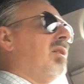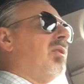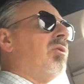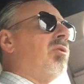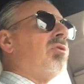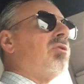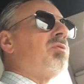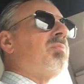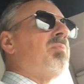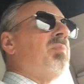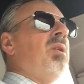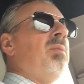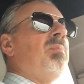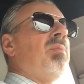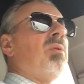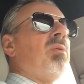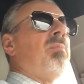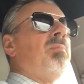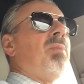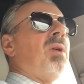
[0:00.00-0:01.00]
there's
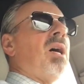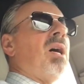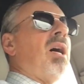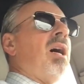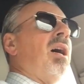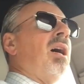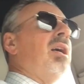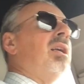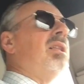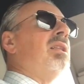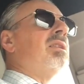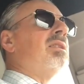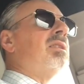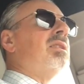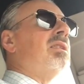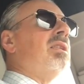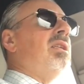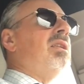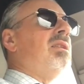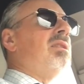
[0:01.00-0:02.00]
people behind the
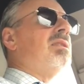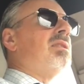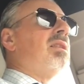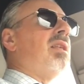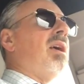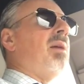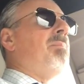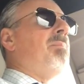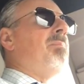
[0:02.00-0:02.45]
scenes that